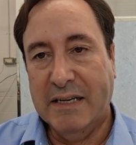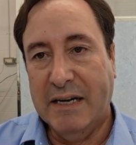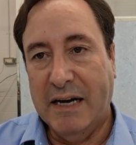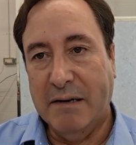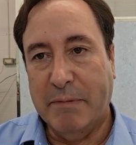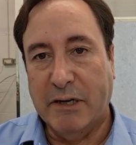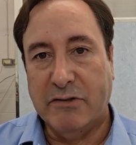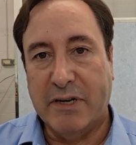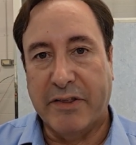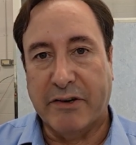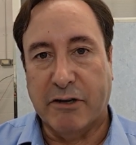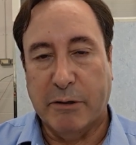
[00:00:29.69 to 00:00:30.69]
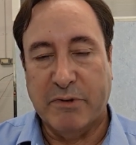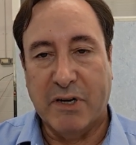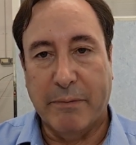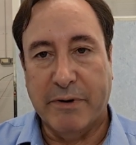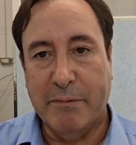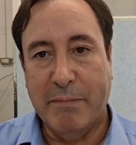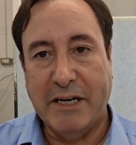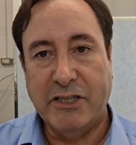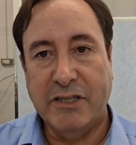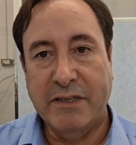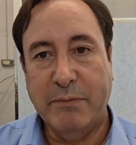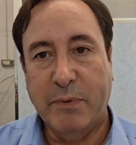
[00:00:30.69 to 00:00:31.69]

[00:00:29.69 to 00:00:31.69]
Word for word: and most other groups I would imagine.